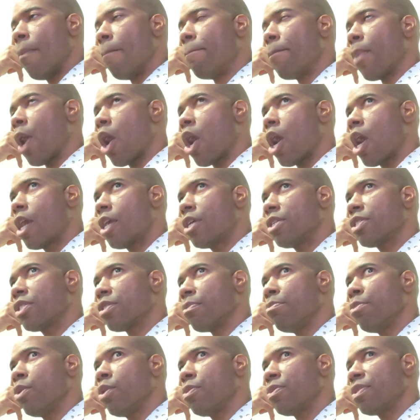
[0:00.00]
Mars
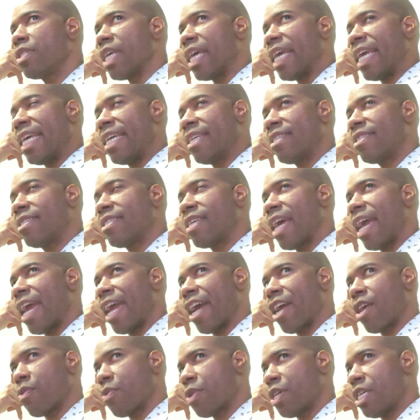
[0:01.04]
moves into
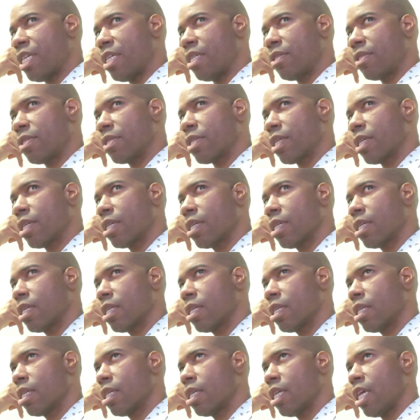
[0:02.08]
Aries,
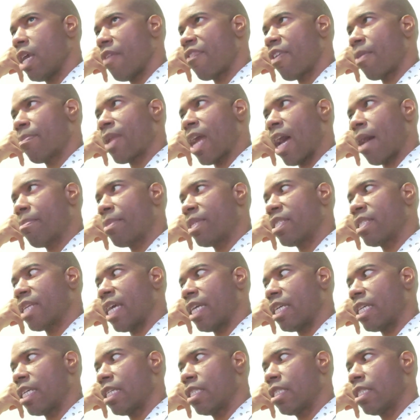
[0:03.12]
if I'm not
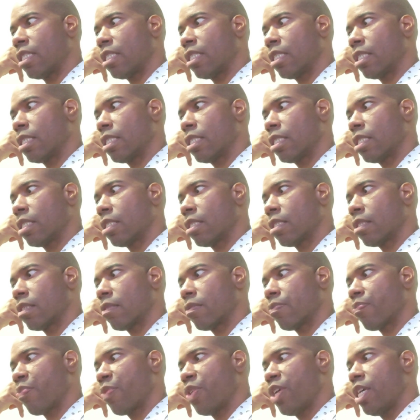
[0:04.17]
mistaken.
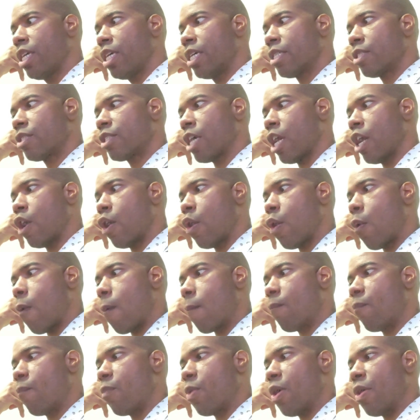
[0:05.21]

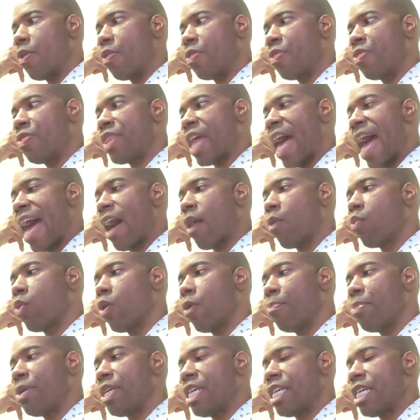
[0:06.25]
So that
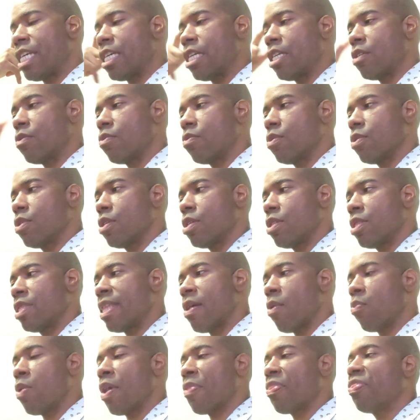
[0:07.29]
will be,
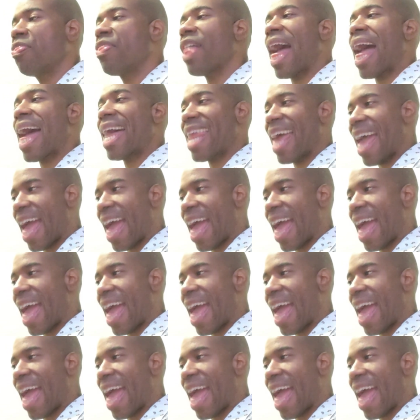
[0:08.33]
th with that